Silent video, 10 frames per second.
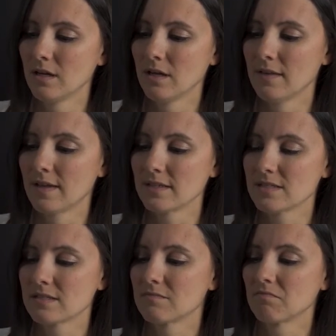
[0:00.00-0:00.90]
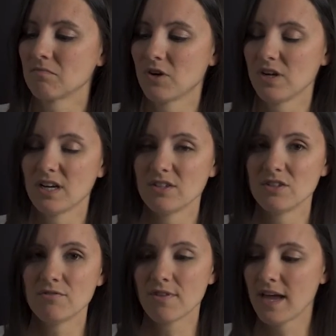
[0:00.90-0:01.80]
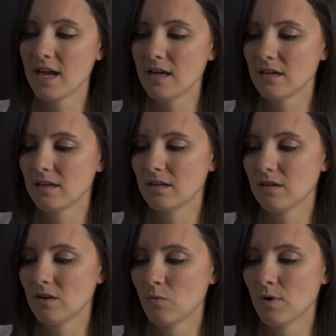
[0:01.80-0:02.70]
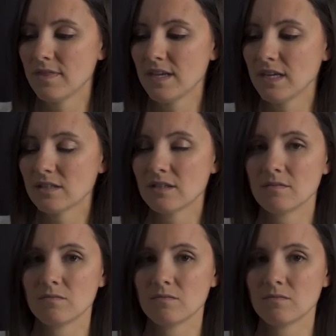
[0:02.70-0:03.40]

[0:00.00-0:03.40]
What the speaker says: And that's All you gotta do for that, one thing